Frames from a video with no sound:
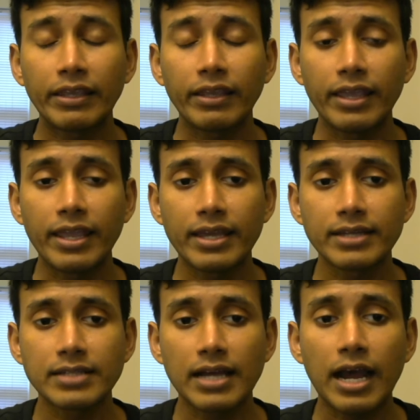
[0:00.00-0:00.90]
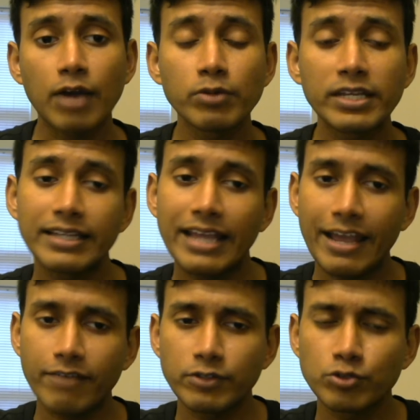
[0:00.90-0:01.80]
and how we can
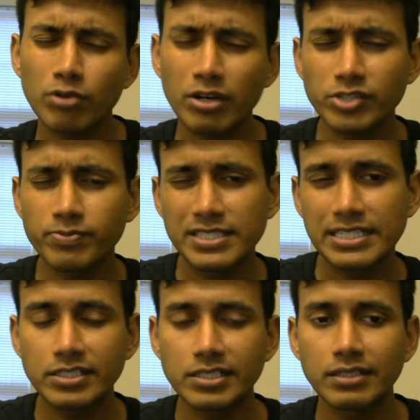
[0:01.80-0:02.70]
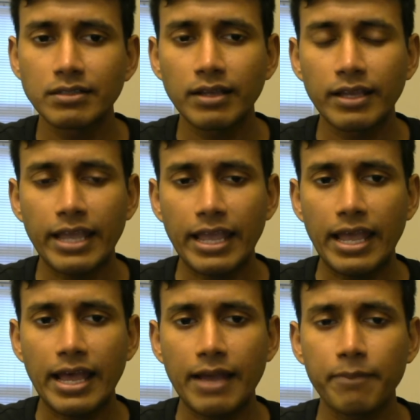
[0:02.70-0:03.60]
have a drawish position
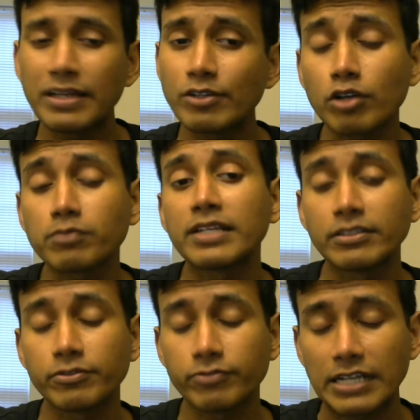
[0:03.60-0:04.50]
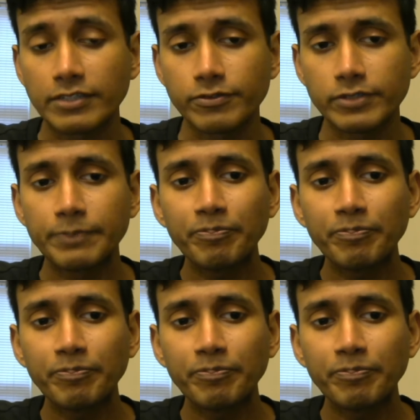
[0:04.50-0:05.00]
by not playing the fright liver.